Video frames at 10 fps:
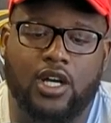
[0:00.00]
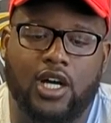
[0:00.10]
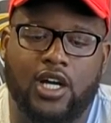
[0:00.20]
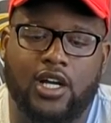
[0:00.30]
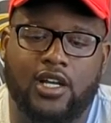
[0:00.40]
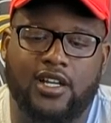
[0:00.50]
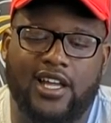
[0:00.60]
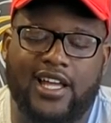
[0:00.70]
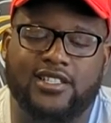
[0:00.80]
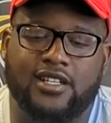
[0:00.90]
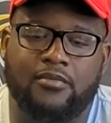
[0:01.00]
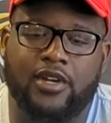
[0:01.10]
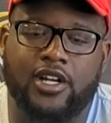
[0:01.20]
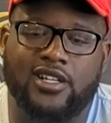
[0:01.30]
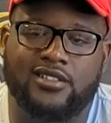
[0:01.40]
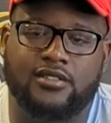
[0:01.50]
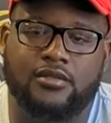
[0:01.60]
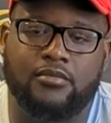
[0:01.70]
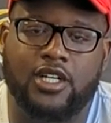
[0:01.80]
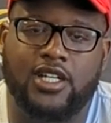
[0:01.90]
It has some
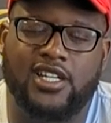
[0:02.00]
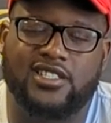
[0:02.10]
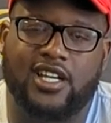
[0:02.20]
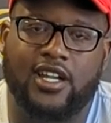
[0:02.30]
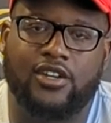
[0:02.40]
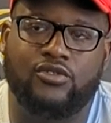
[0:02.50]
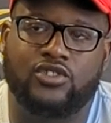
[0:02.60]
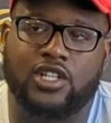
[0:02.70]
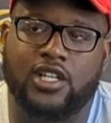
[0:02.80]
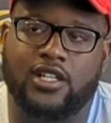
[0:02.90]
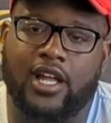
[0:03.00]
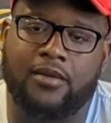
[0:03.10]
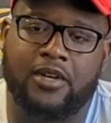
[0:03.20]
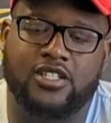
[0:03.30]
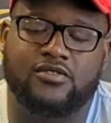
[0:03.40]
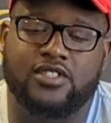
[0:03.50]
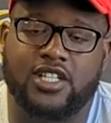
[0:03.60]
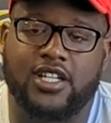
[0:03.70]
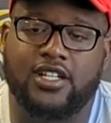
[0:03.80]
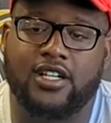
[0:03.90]
bearing, but it is kind of a new slate. Like Mason was
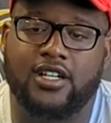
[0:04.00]
saying,